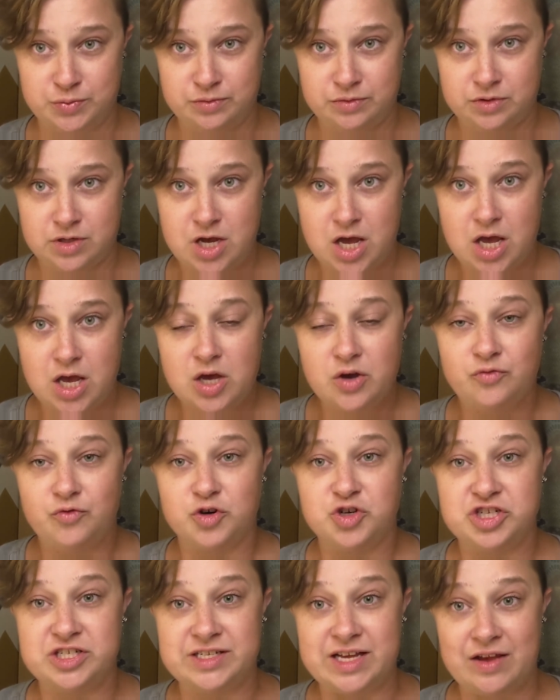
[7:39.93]
for
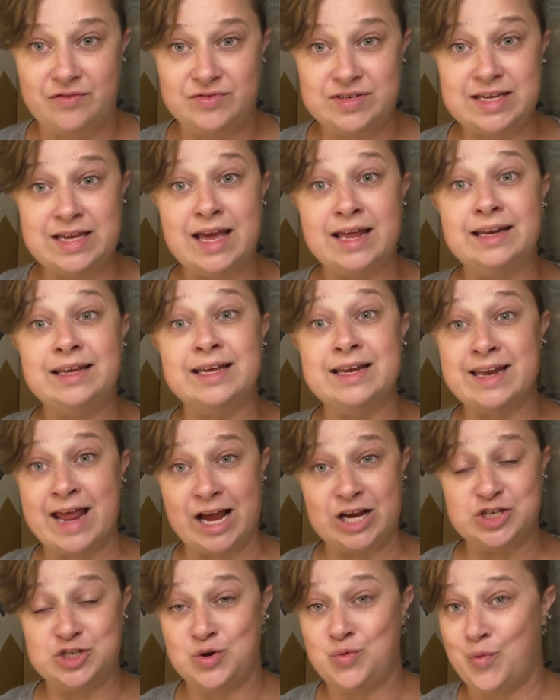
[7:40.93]
safety and connection
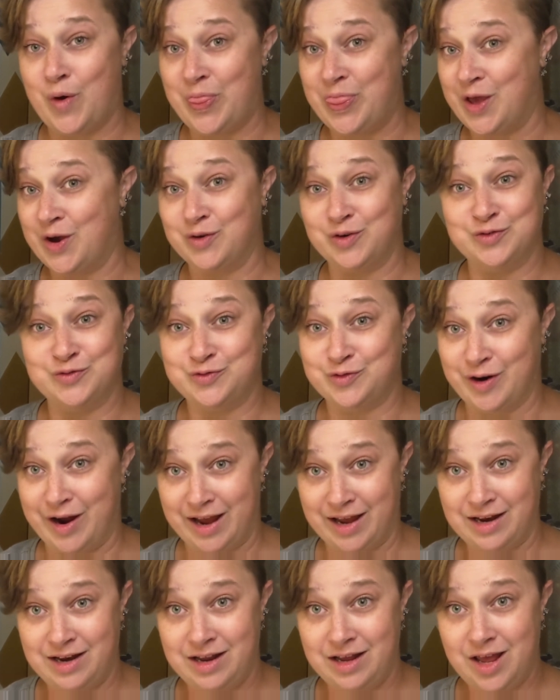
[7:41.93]
when they're afraid,
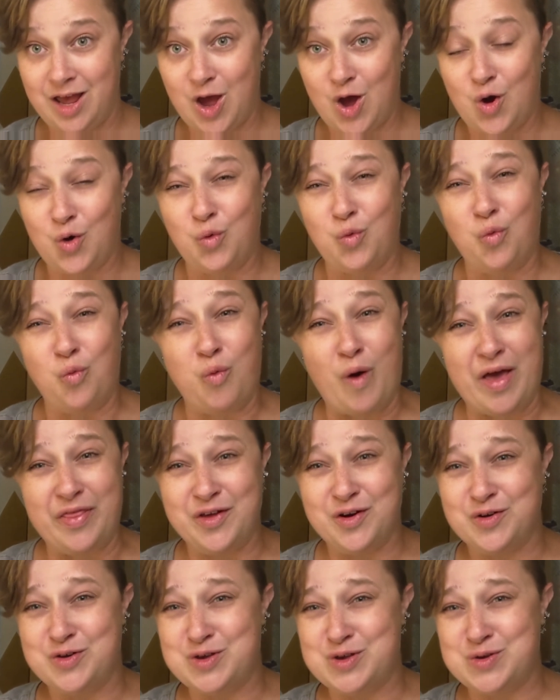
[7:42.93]
whether
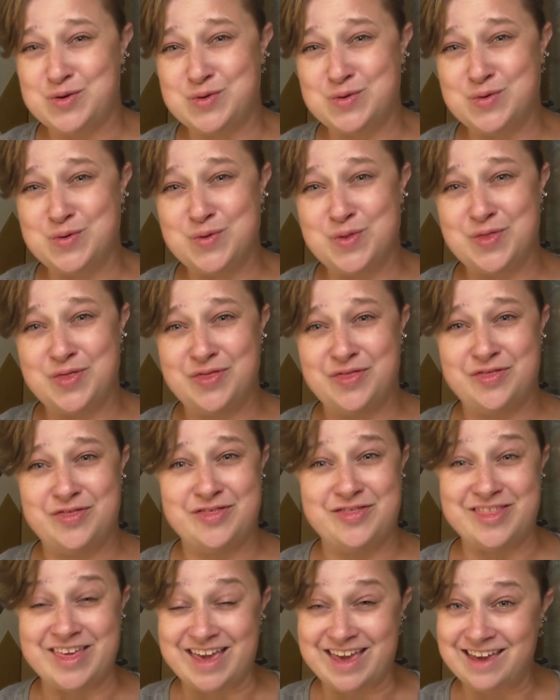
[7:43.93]
you
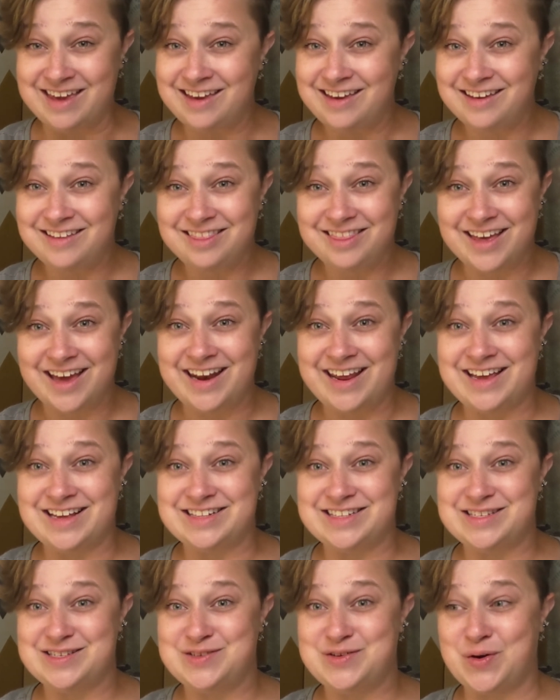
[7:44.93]
think that it's
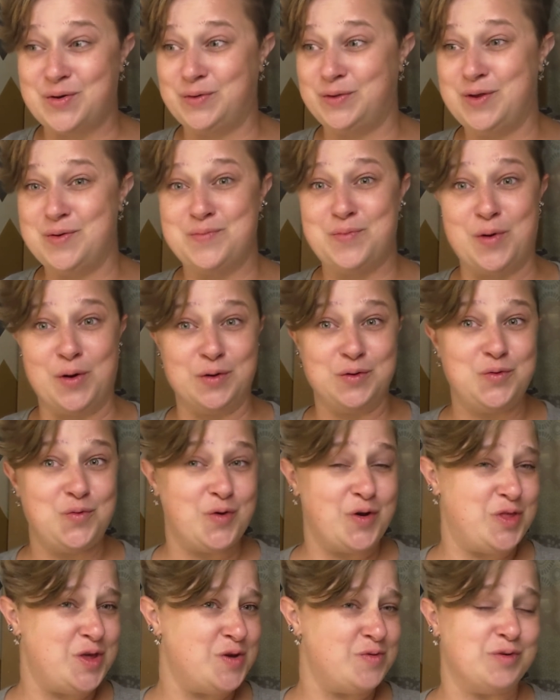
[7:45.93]
totally important, whether you
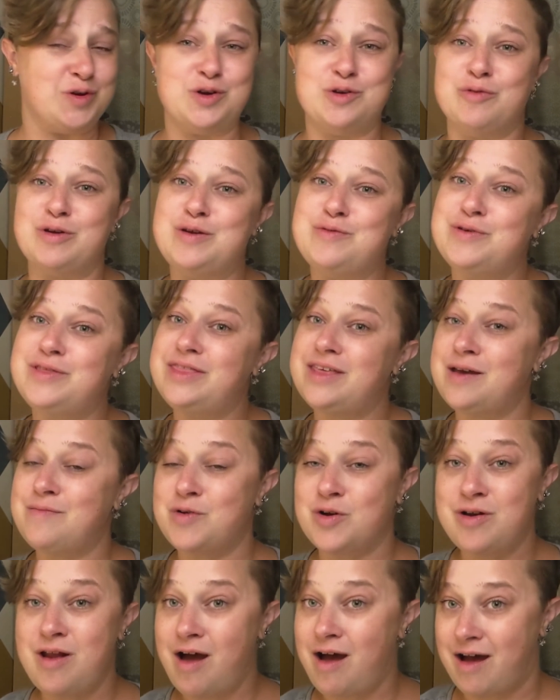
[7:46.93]
agree with them or
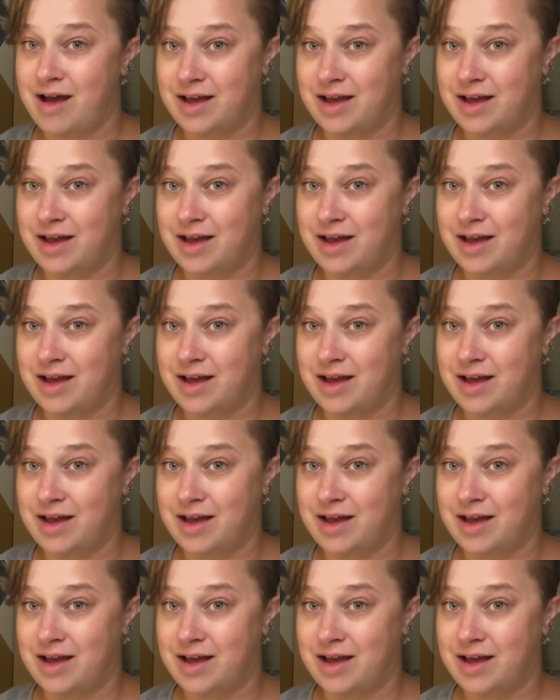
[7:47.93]
not?